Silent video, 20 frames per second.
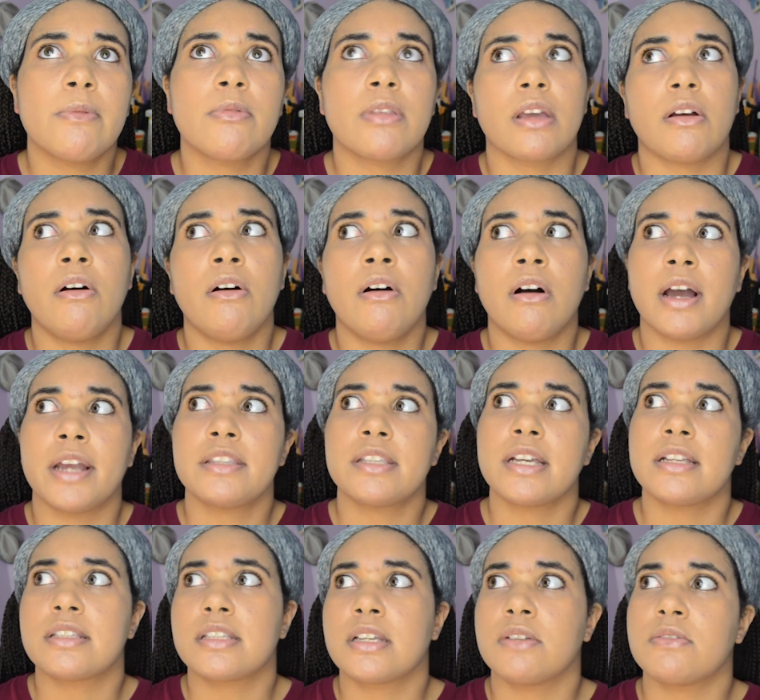were like, oh,
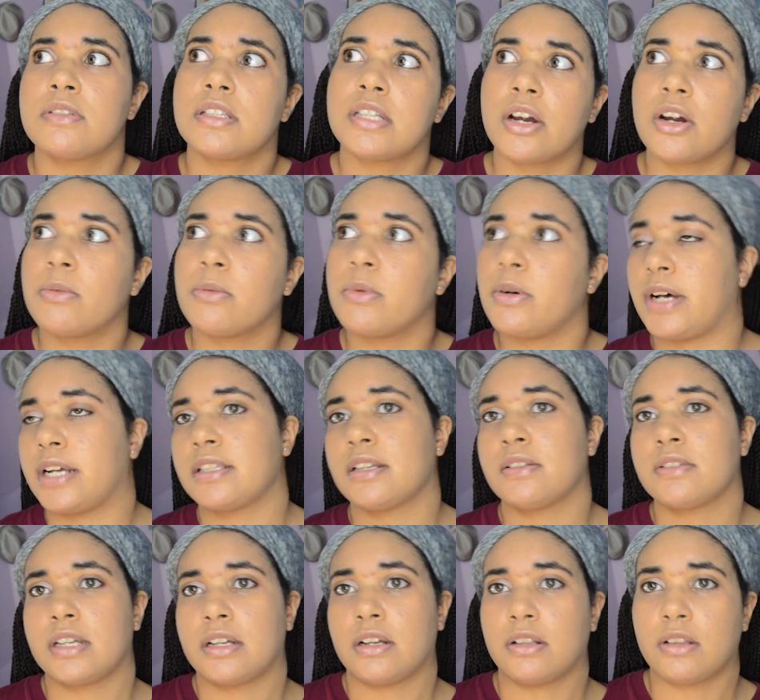that sounds terrible. That
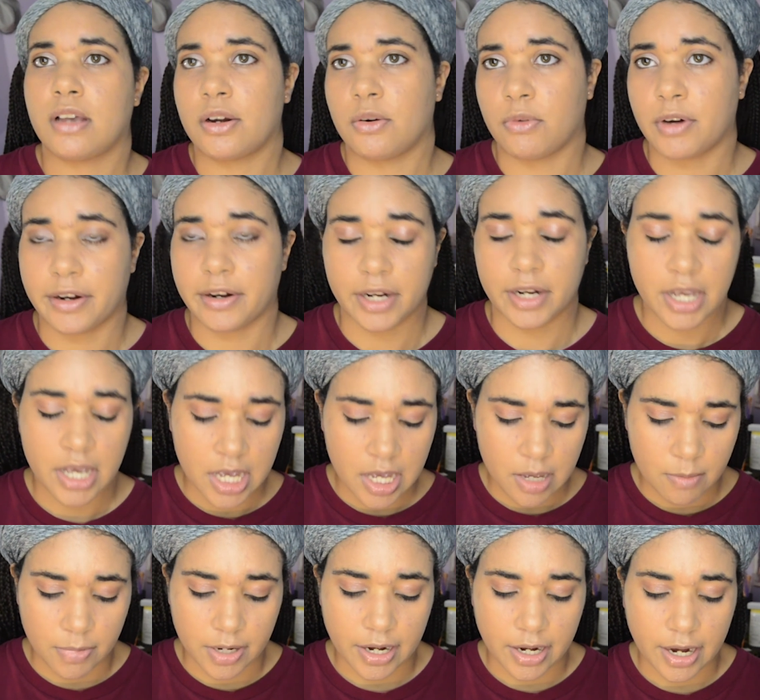sounds like a lot of work.
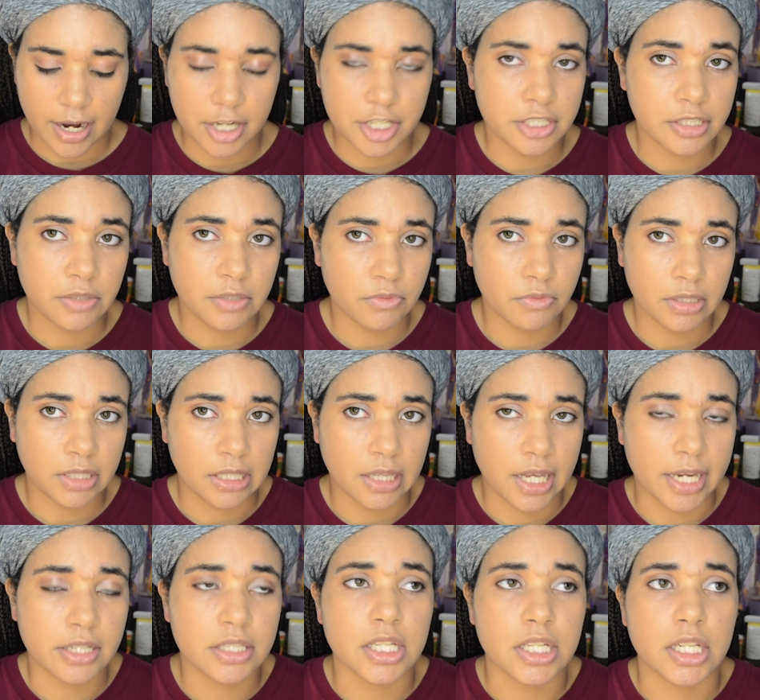But I actually really
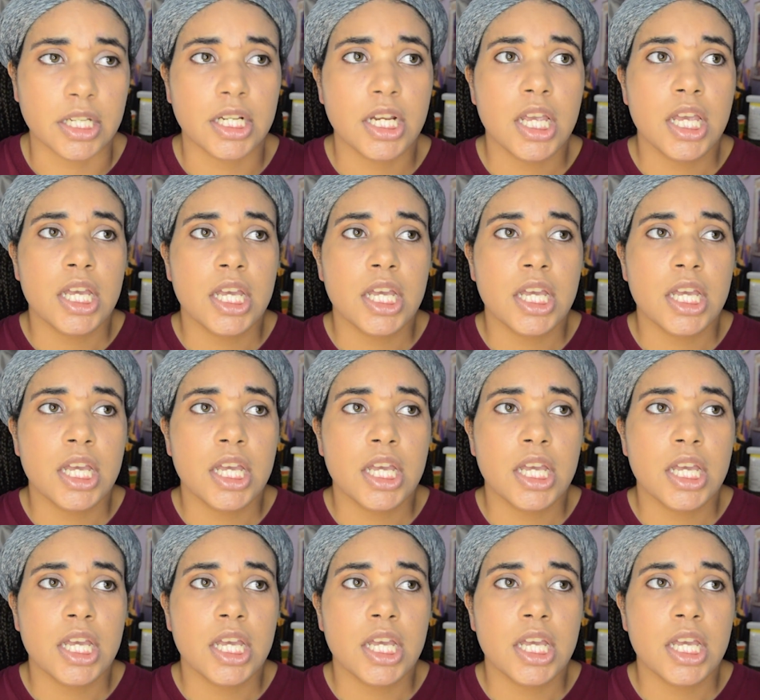liked it.